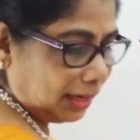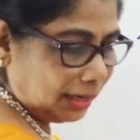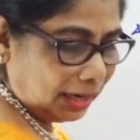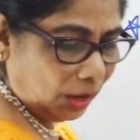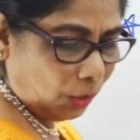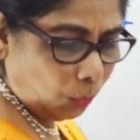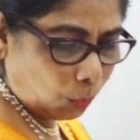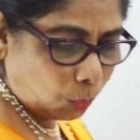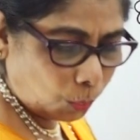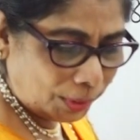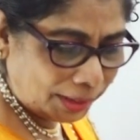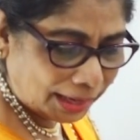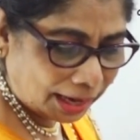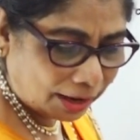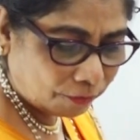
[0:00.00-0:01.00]
Now
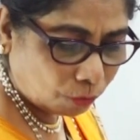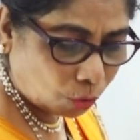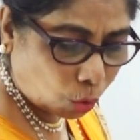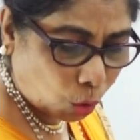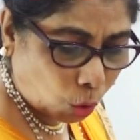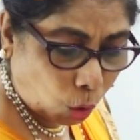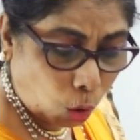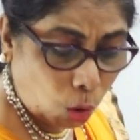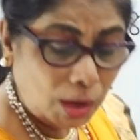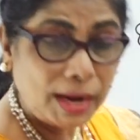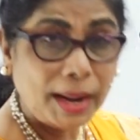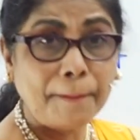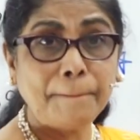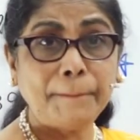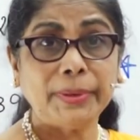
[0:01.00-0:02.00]
we have all
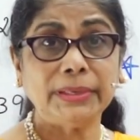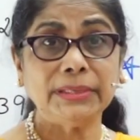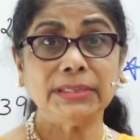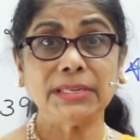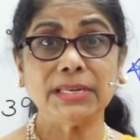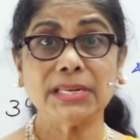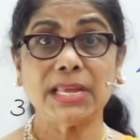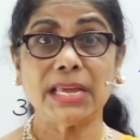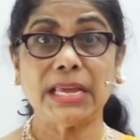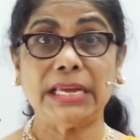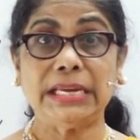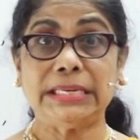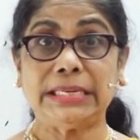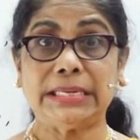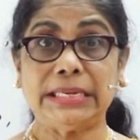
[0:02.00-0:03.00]
numbers in
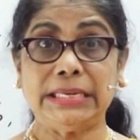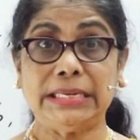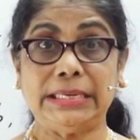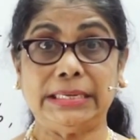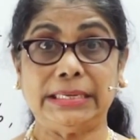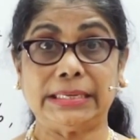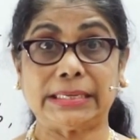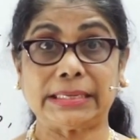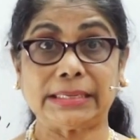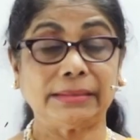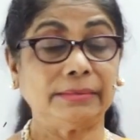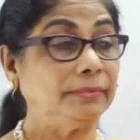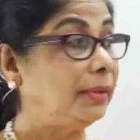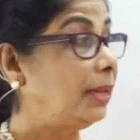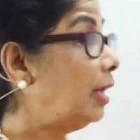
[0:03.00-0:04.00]
80s.
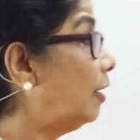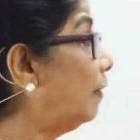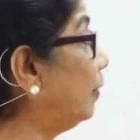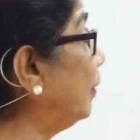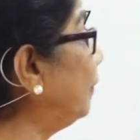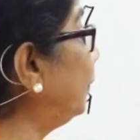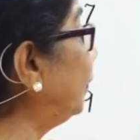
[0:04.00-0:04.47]
The